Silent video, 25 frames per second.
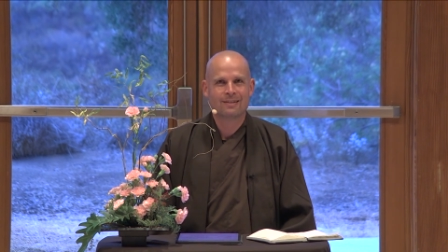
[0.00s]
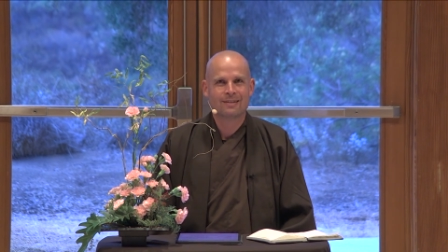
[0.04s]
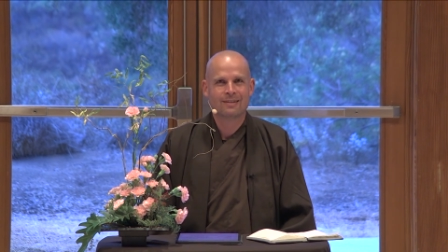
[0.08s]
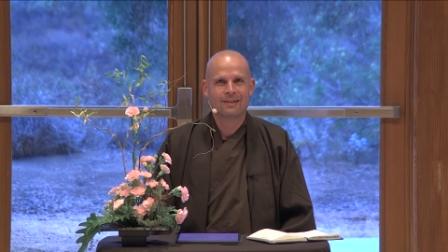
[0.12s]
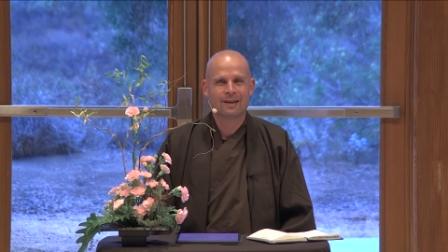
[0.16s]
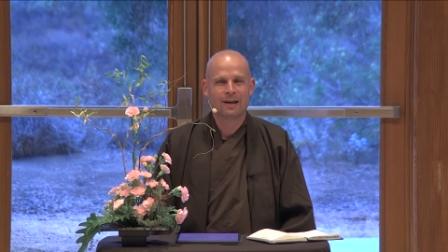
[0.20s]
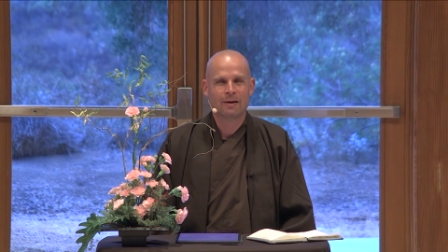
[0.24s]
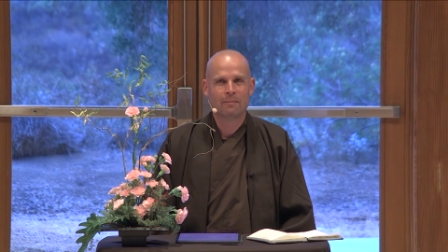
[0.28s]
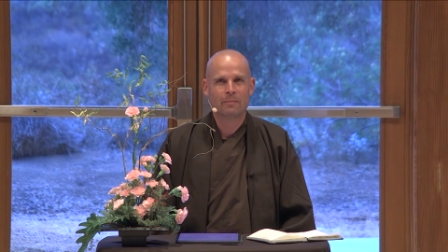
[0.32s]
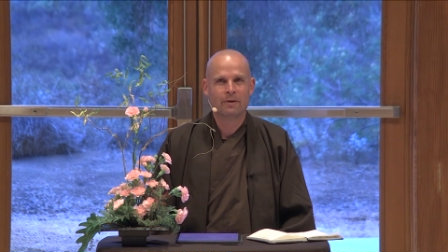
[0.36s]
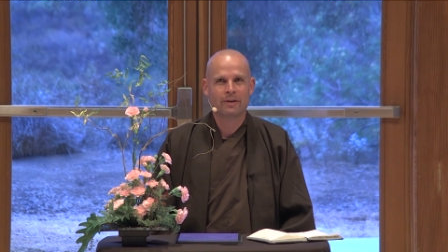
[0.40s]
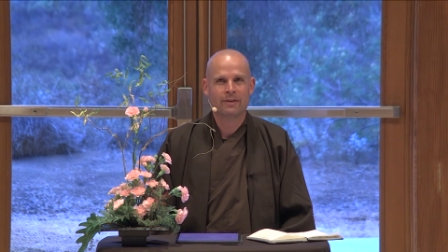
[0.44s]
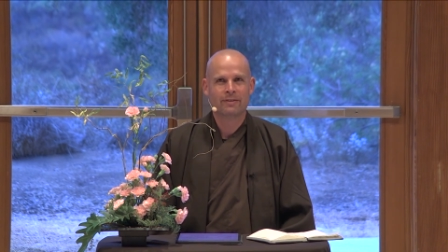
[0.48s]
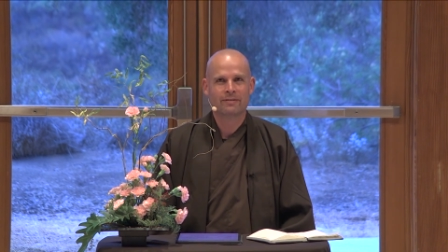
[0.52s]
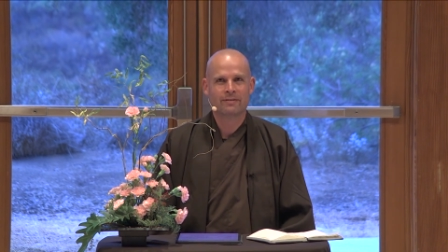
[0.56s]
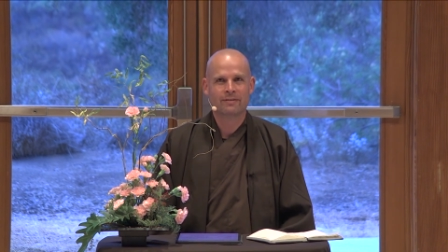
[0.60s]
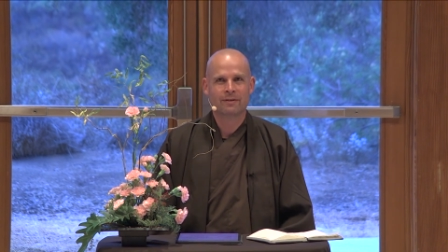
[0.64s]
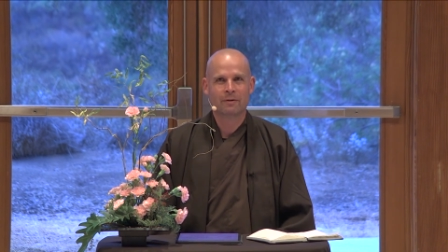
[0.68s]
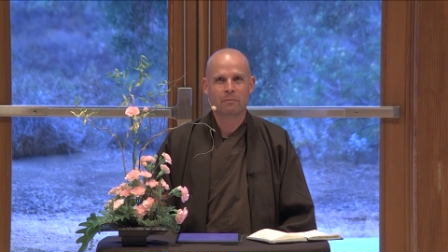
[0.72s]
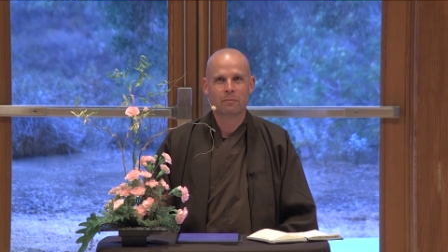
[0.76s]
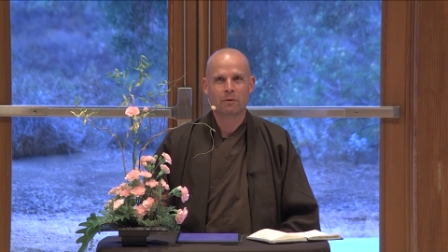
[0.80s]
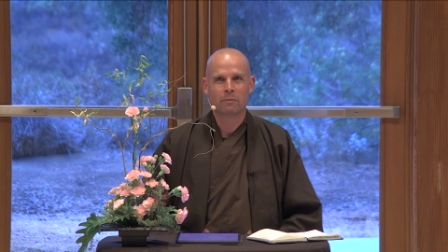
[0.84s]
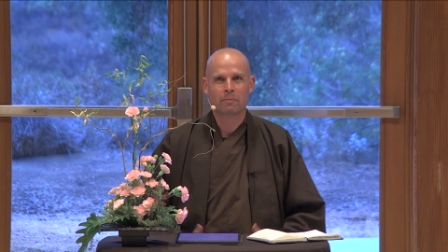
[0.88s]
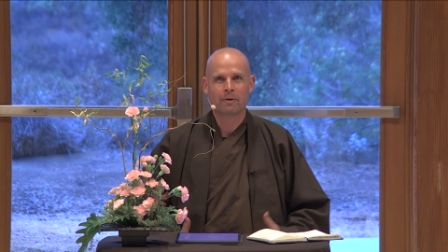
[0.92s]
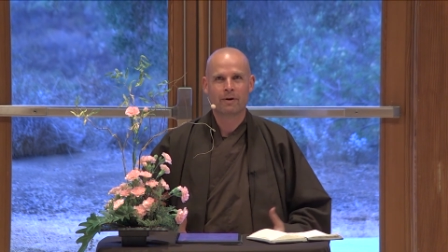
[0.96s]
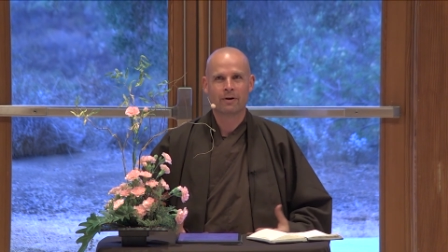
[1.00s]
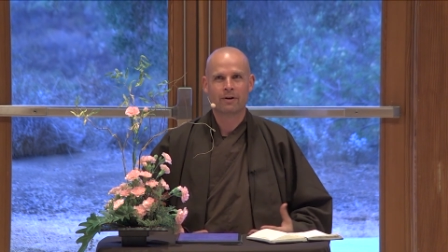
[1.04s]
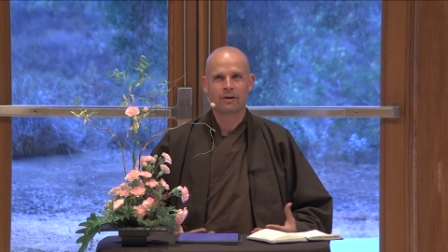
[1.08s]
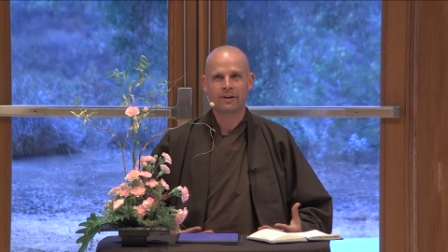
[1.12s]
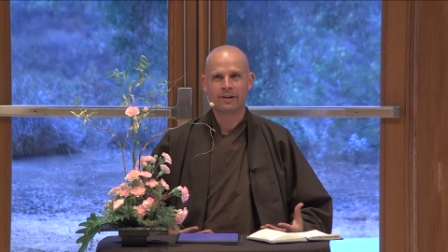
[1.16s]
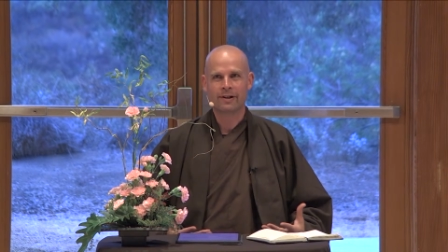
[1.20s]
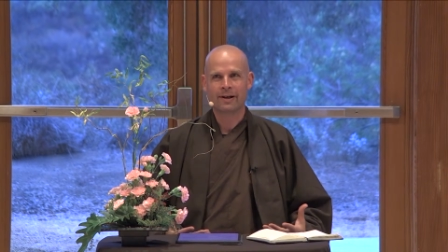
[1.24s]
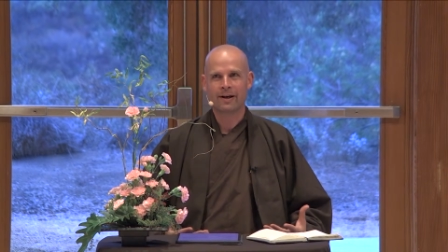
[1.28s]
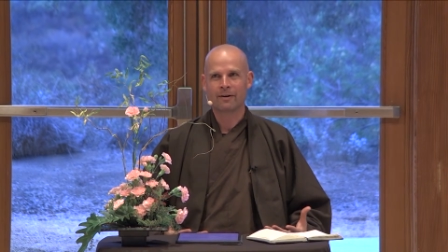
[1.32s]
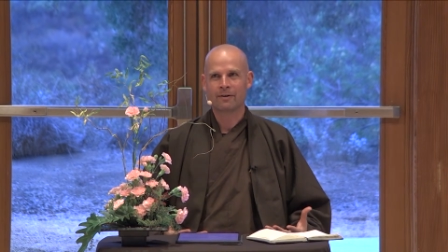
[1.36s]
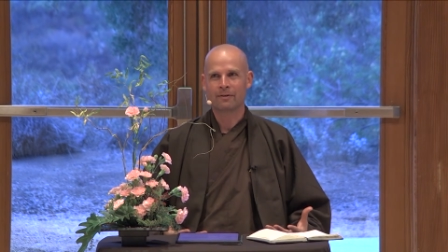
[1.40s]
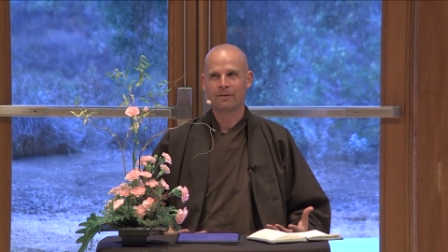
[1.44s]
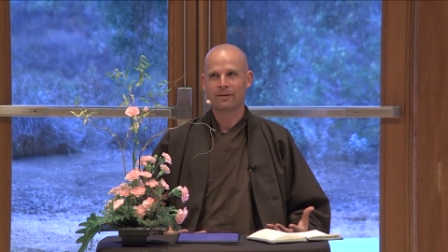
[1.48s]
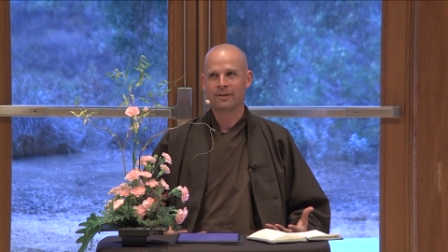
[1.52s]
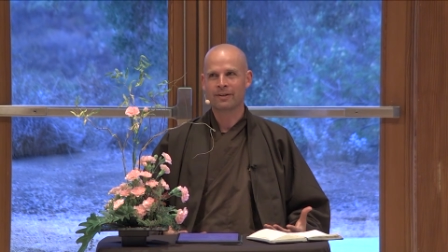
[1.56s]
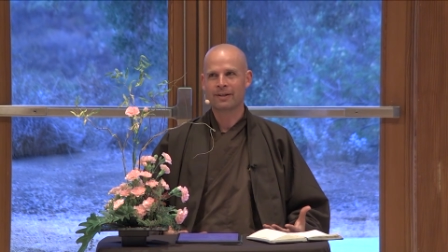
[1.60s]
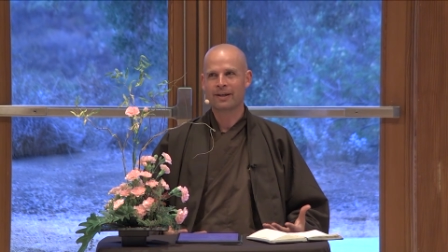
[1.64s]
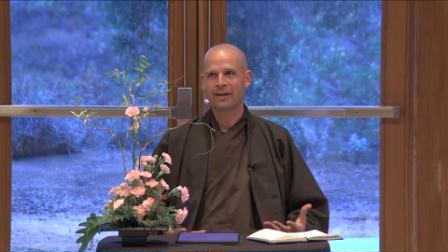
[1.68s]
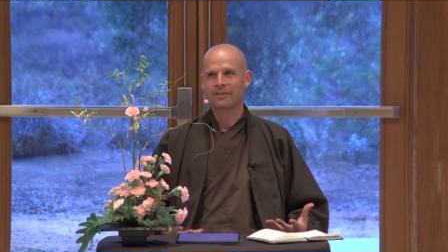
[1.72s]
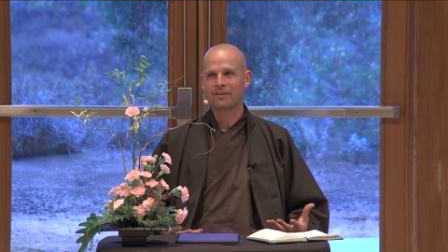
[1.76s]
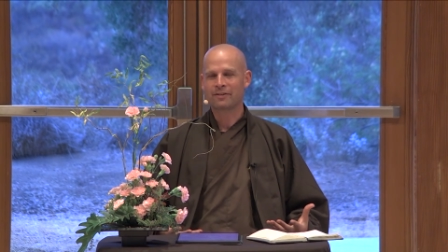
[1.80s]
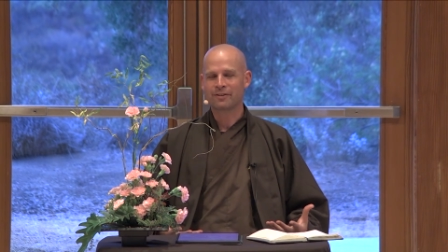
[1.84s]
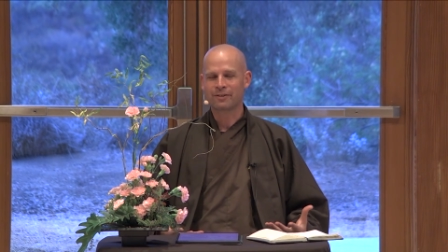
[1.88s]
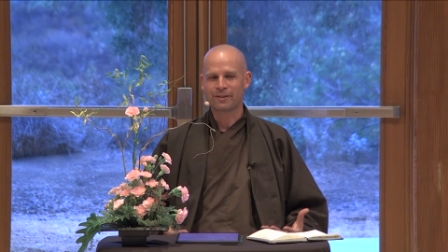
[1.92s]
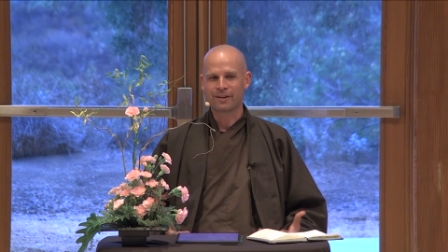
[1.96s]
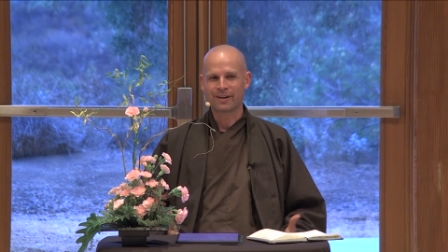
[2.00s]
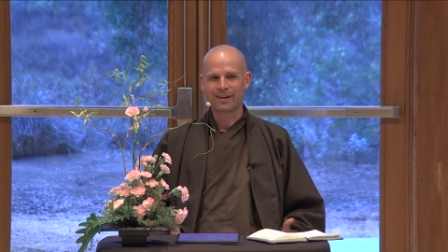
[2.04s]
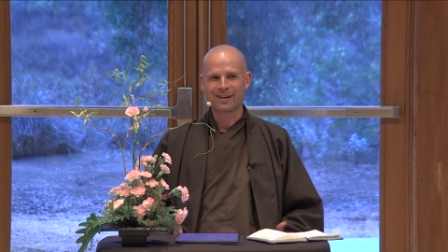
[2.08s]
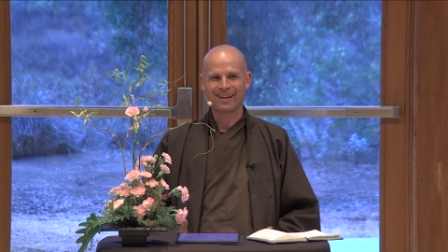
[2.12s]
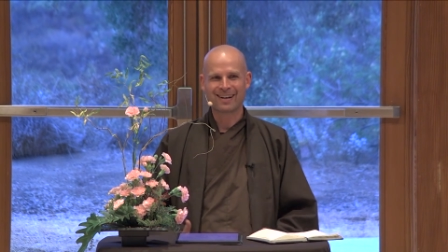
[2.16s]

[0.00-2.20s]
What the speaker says: big slumber party out in nature.